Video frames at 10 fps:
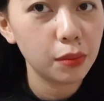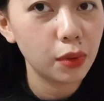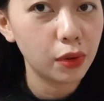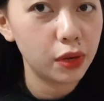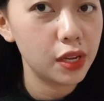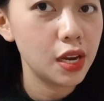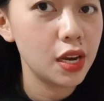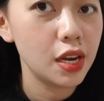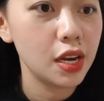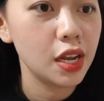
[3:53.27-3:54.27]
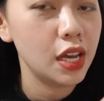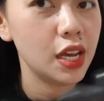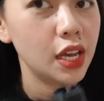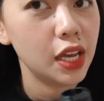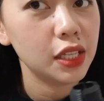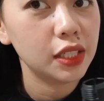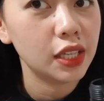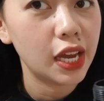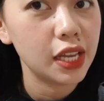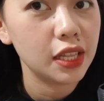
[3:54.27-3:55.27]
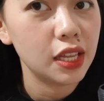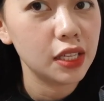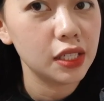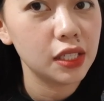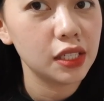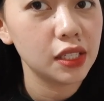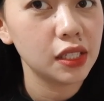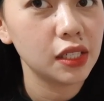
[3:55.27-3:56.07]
ball inside this.